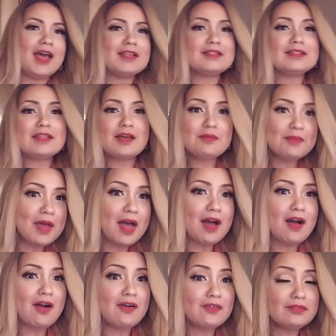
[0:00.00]
and
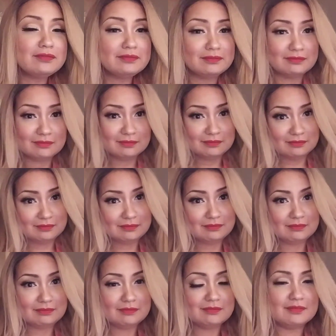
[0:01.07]
somehow,
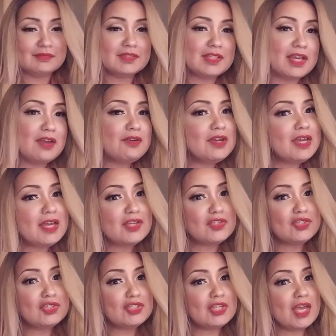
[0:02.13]
Terry has
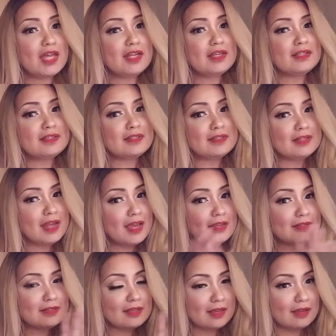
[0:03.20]
shed his
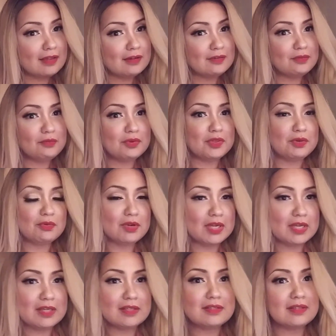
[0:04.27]
snakeskin with
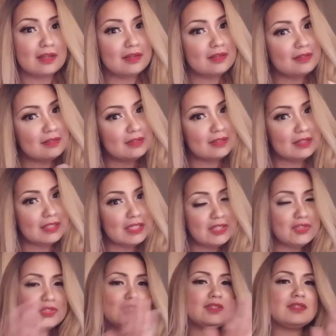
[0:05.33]
Kreese and his
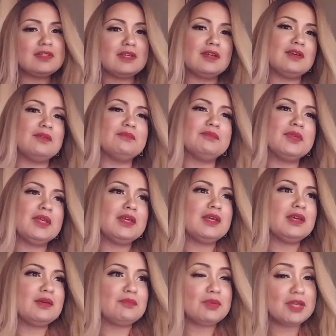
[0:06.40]
allegiance to him.
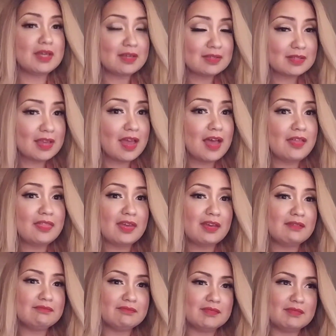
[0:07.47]
Because, yeah,
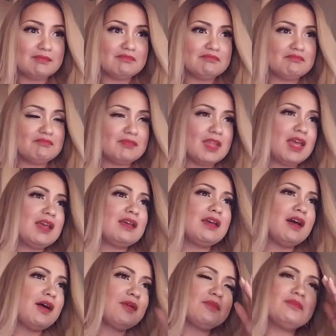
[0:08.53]
they, they
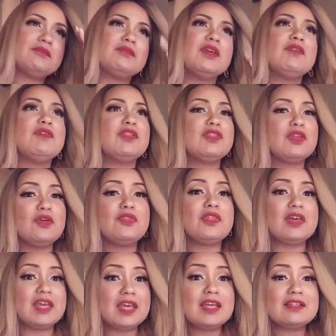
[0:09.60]
um, even though
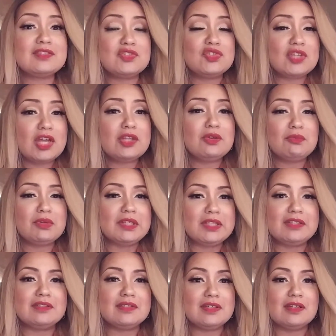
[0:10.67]
the kids
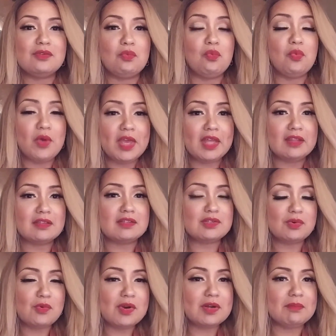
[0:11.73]
genuinely did win the
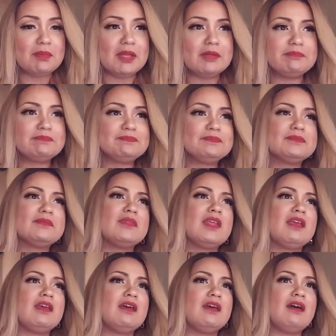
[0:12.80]
tournament,
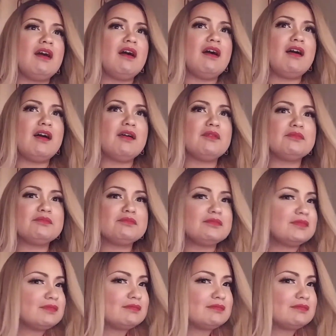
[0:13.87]
um,